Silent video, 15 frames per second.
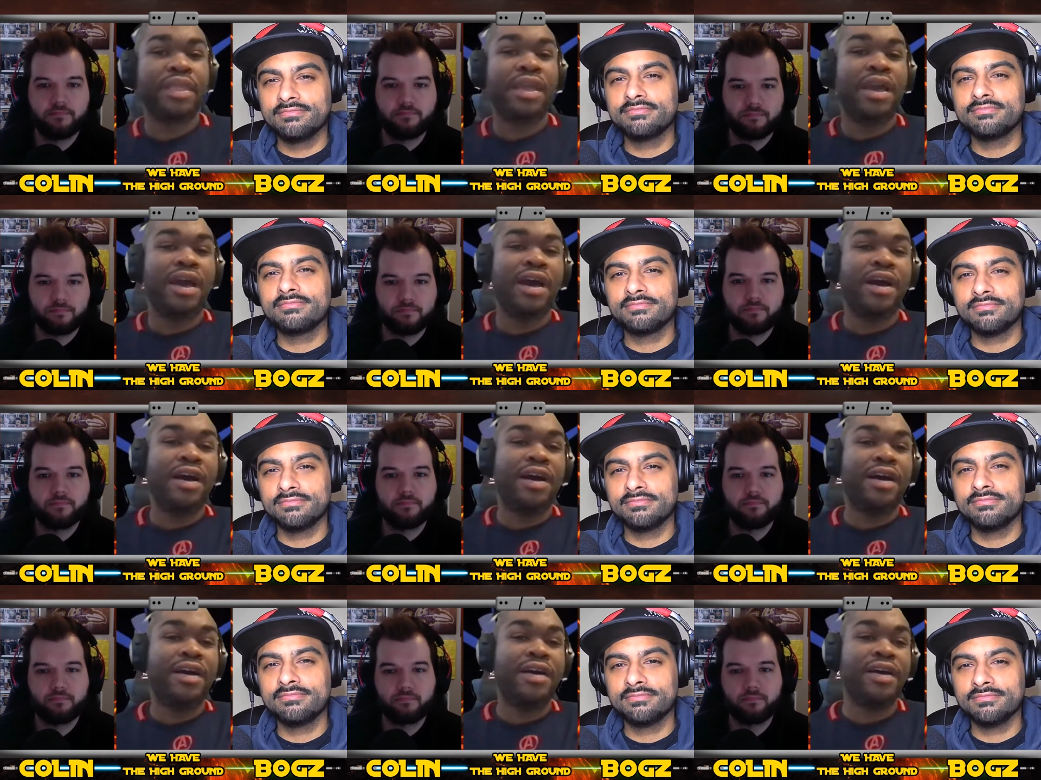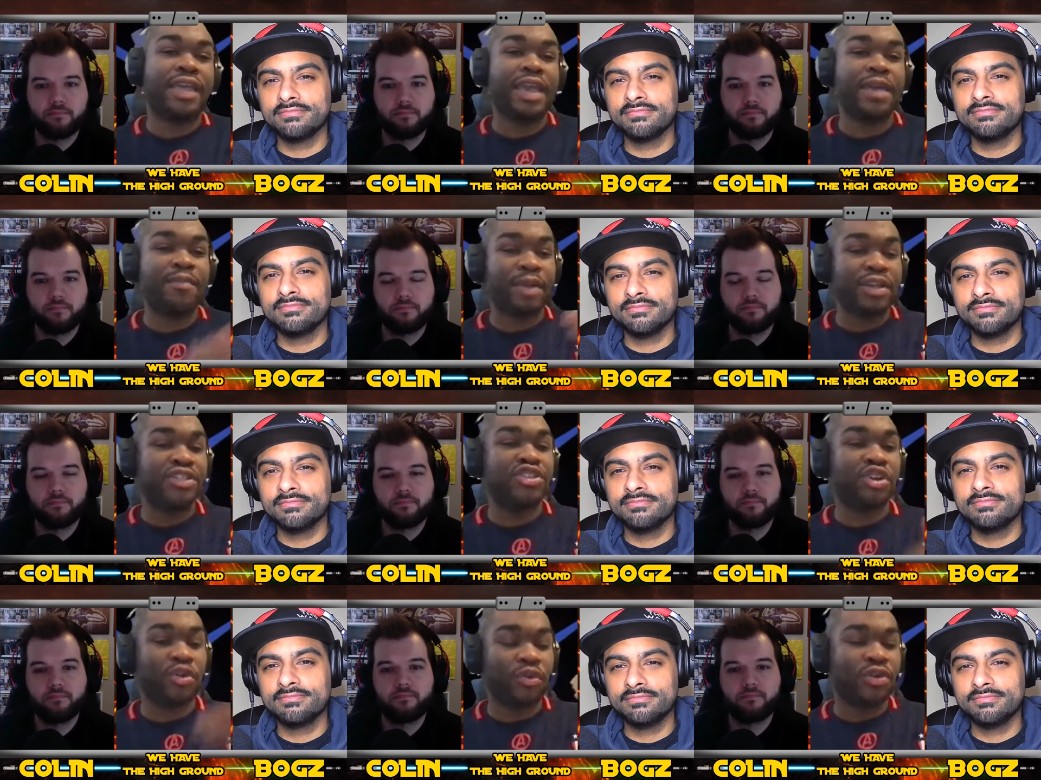Speaker 1: uh, kept my Star
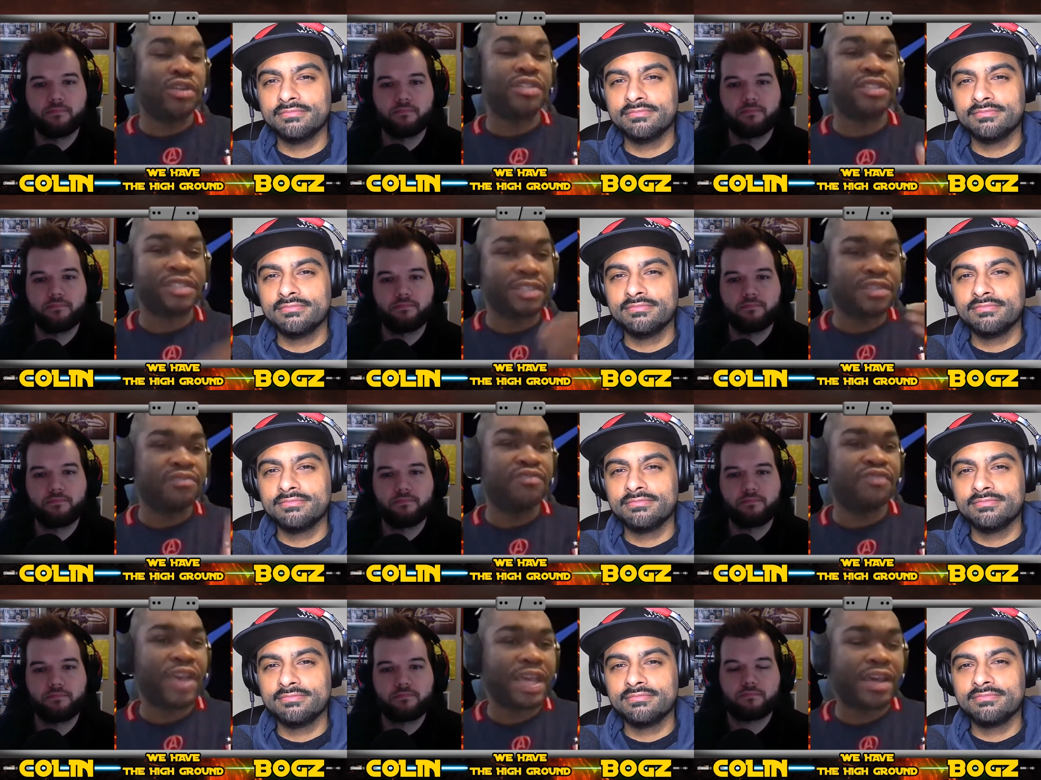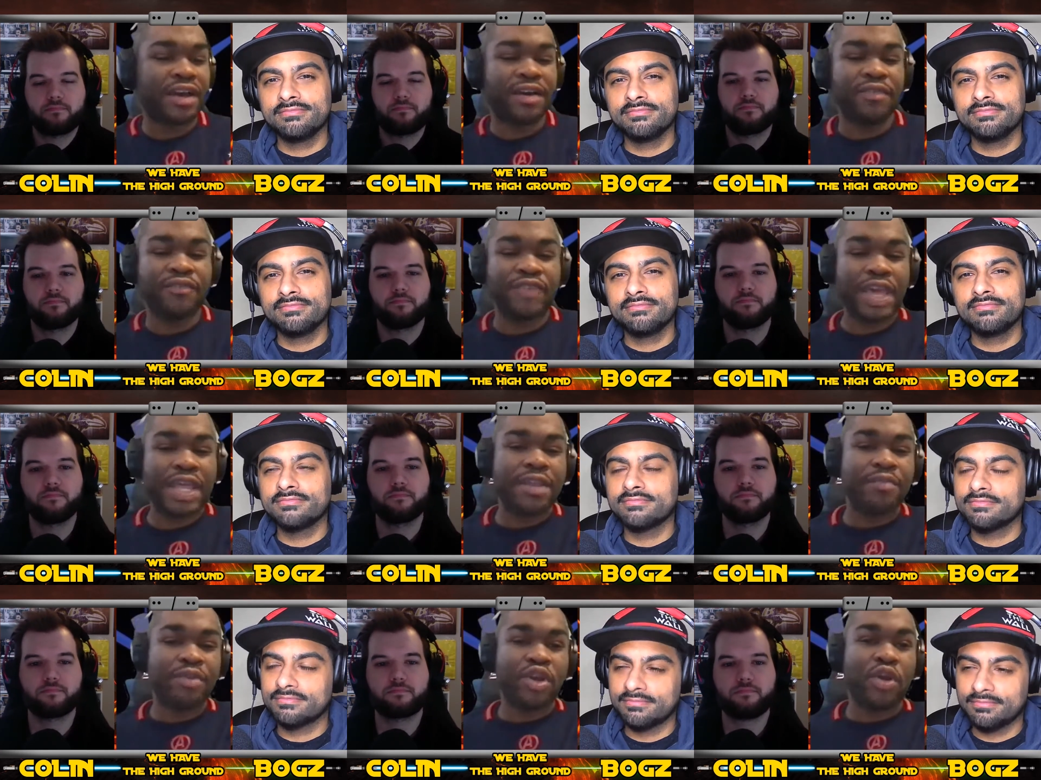Wars fa um,
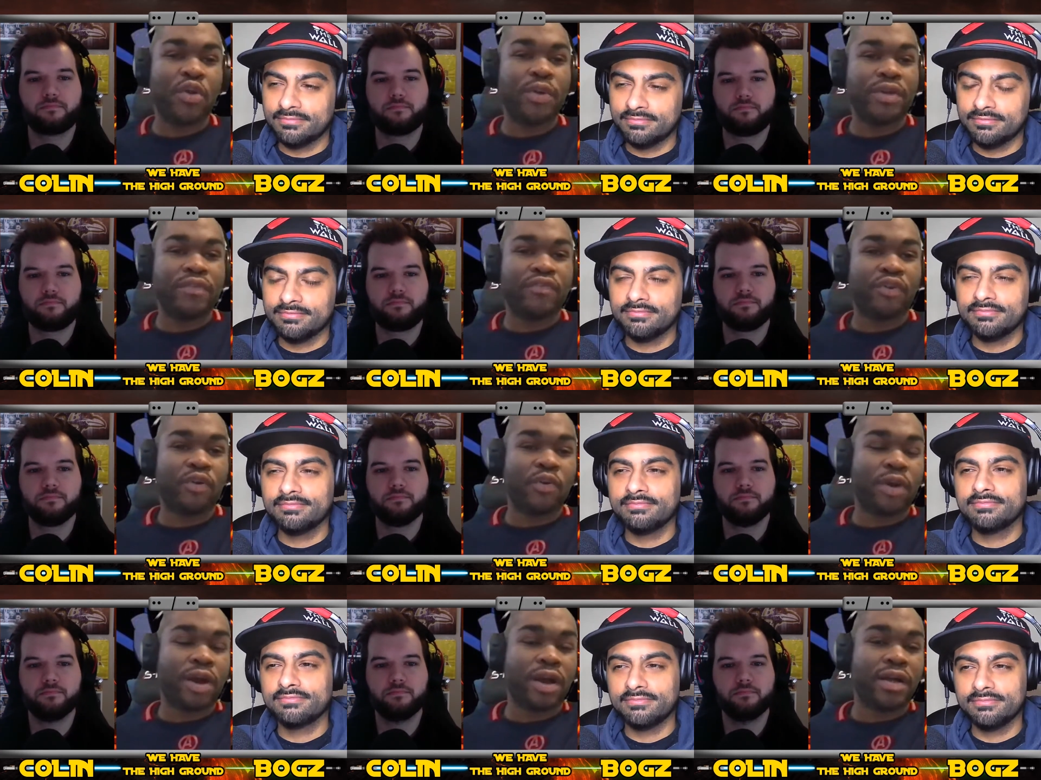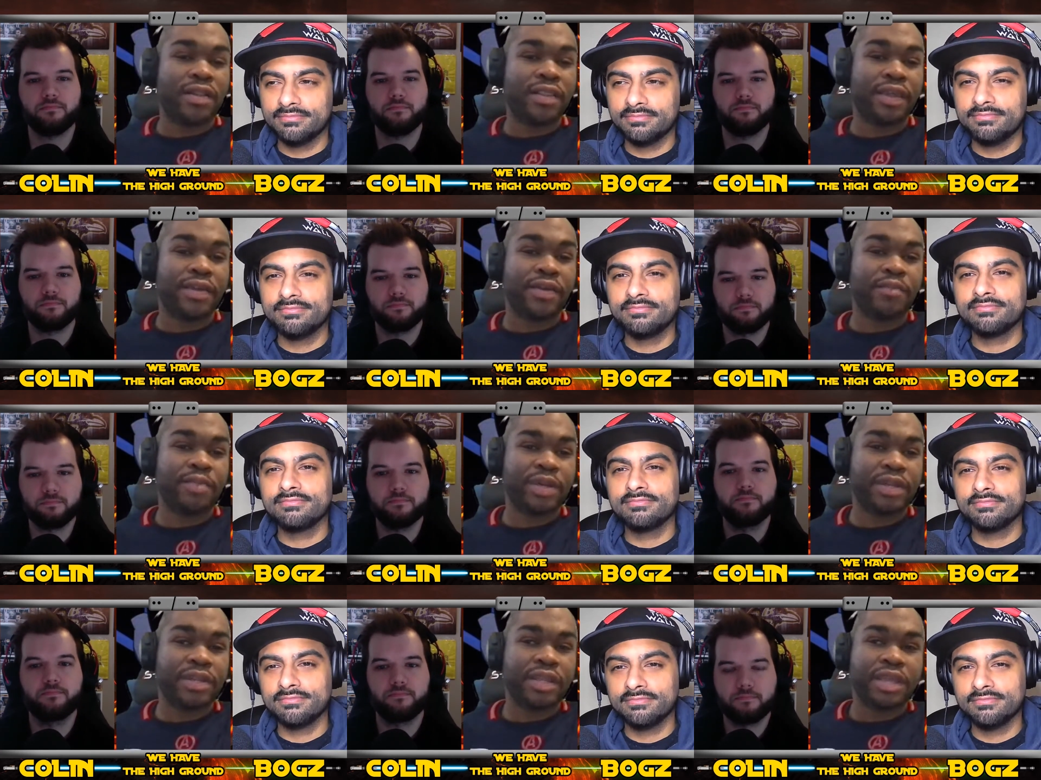fandom going for a while there.
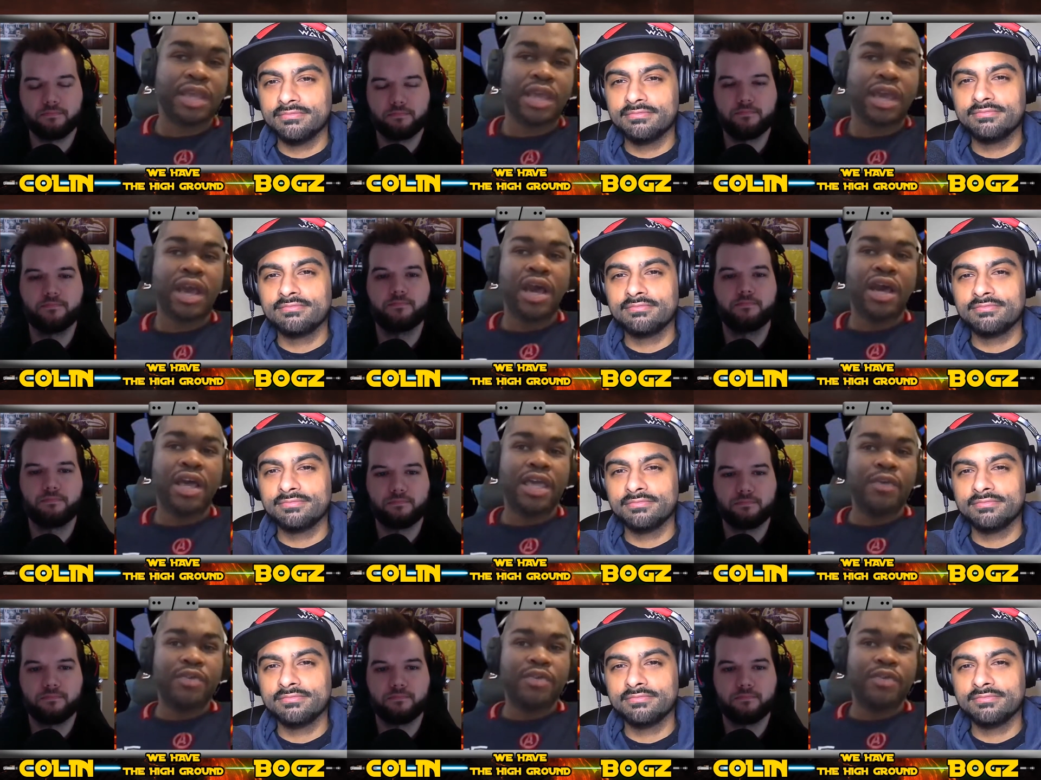But uh, it was